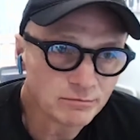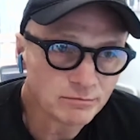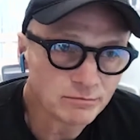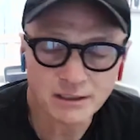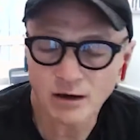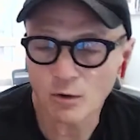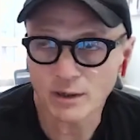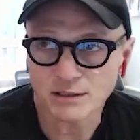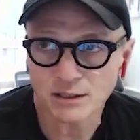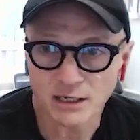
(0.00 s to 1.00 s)
you
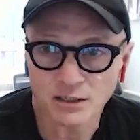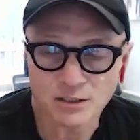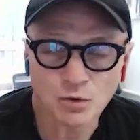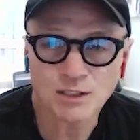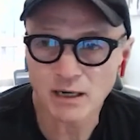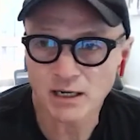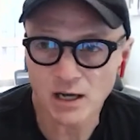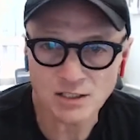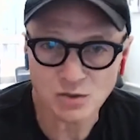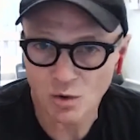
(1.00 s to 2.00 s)
always look at, so what's my
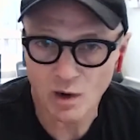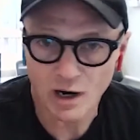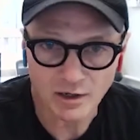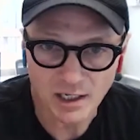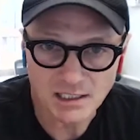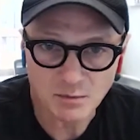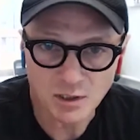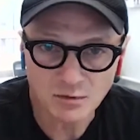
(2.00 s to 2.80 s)
cost to acquire a customer?